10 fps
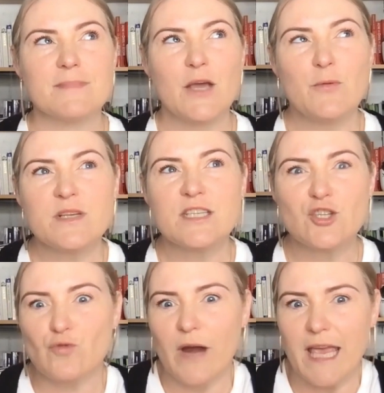a
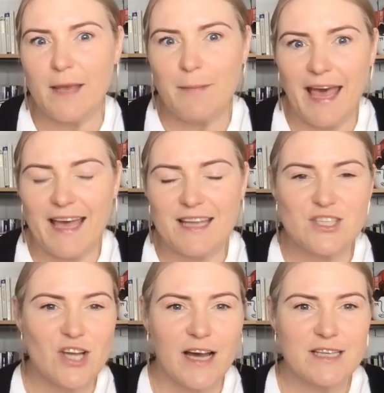dream
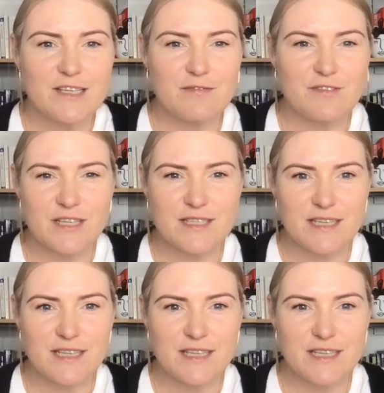and kind of just